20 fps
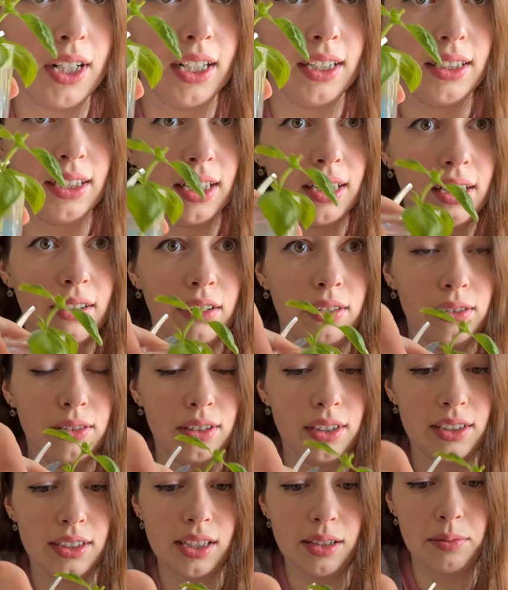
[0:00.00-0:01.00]
right? And I'll do
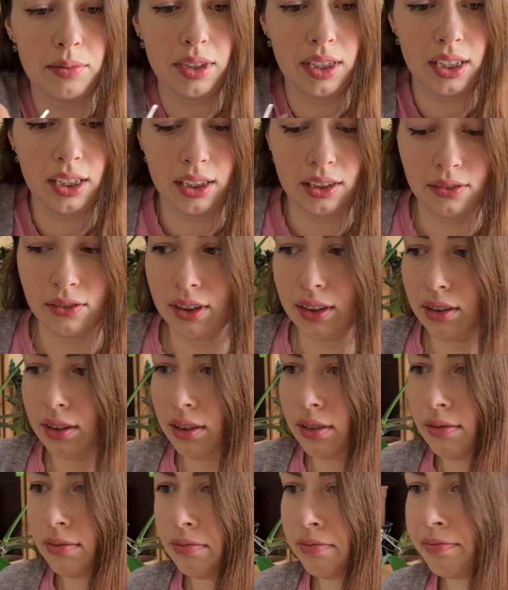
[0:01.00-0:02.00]
the same thing
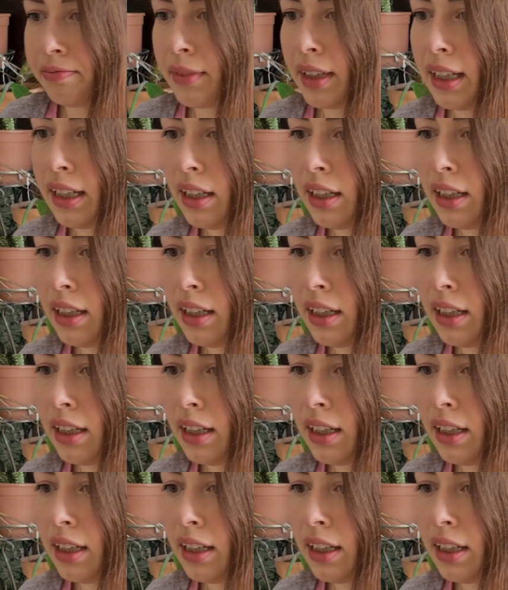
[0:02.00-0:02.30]
with, I